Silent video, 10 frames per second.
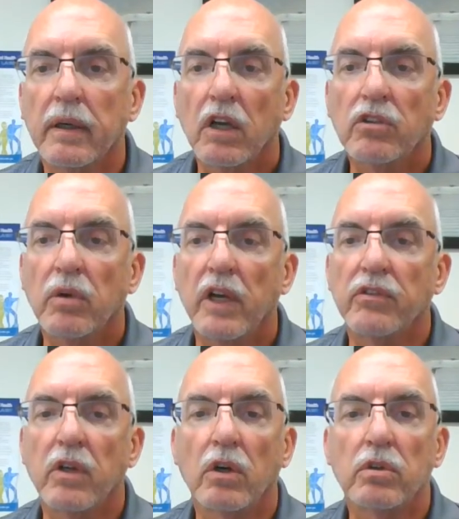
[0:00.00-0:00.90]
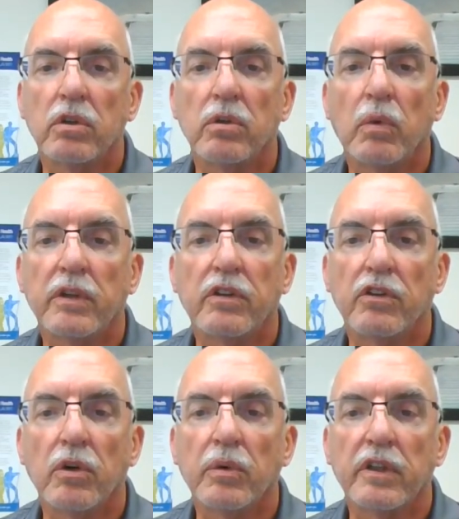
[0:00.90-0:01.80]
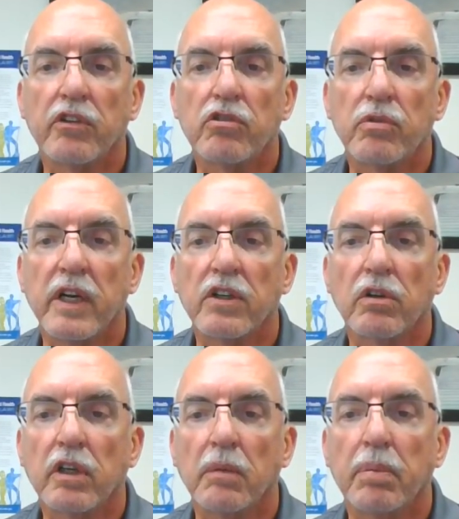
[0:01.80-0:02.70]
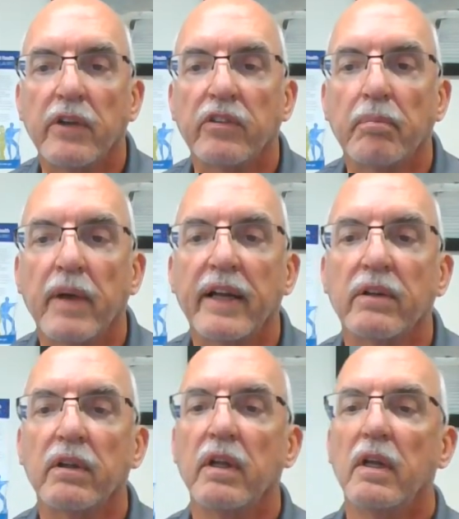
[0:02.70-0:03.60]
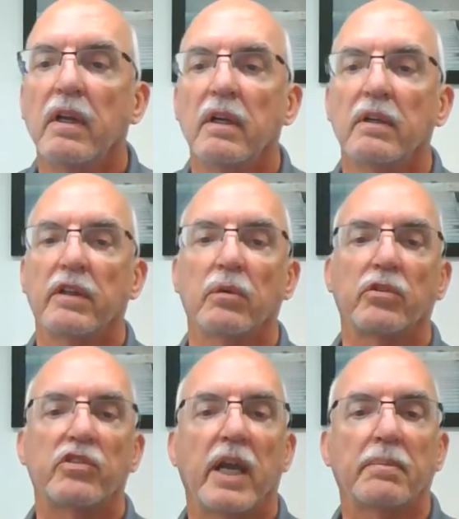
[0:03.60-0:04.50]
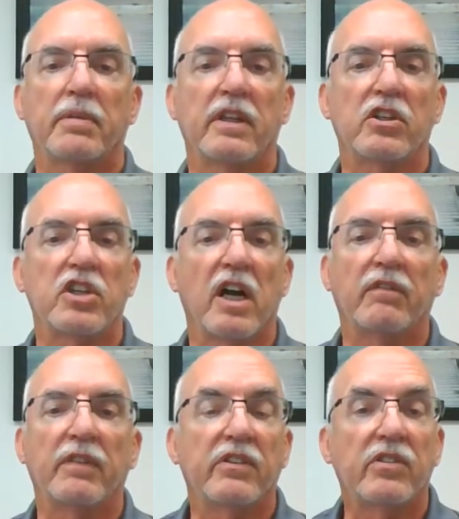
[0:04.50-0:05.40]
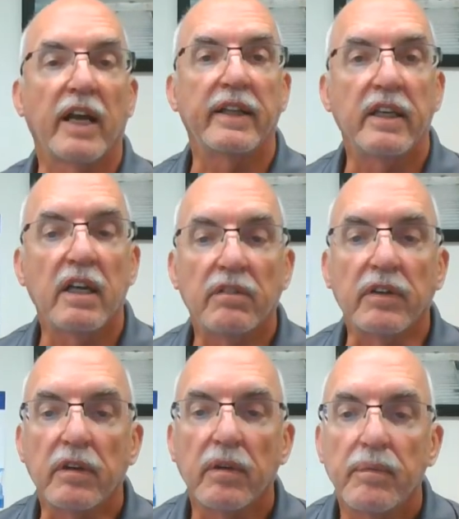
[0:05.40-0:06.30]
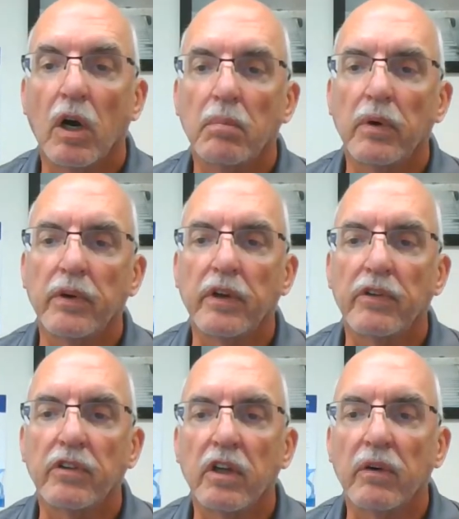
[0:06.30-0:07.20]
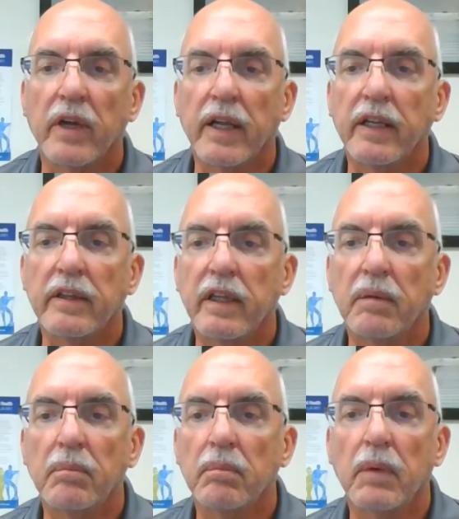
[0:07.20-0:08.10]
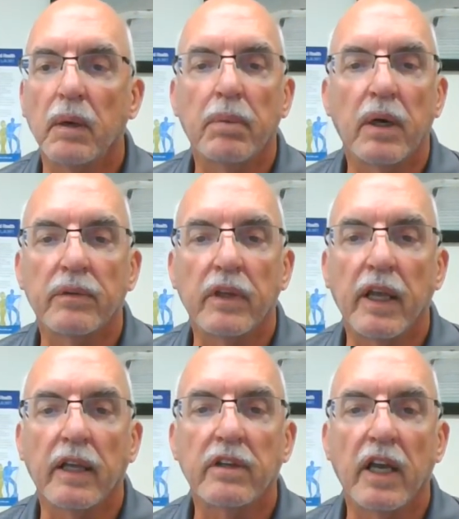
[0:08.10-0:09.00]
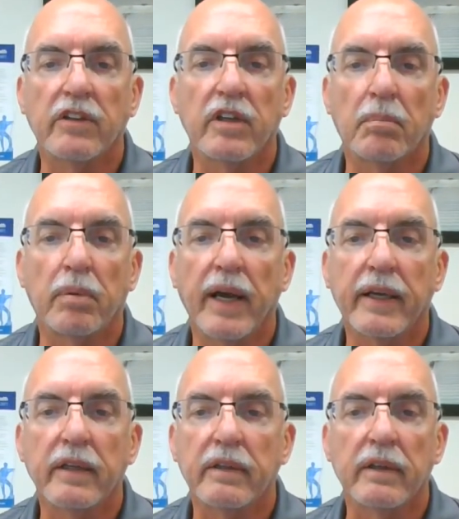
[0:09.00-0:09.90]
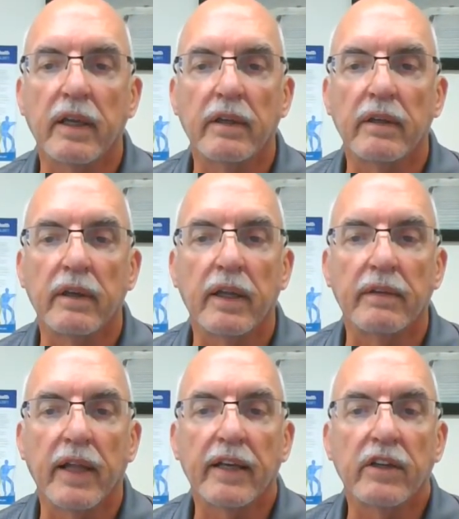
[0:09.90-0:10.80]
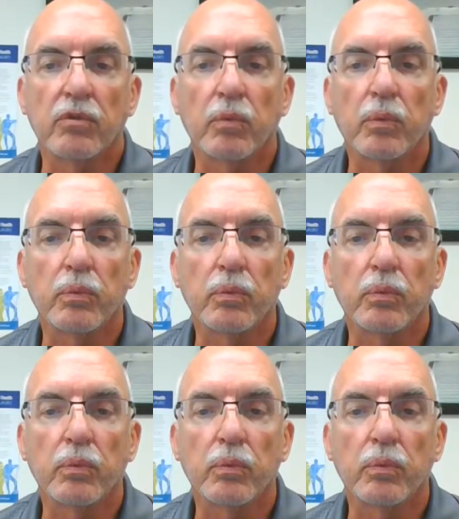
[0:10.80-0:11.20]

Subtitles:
He also has no clue what to do with this strange-looking piece of metal that was taped to the shelf inside the oven. The homeowner doesn't know anything about the anti-tip bracket, and that is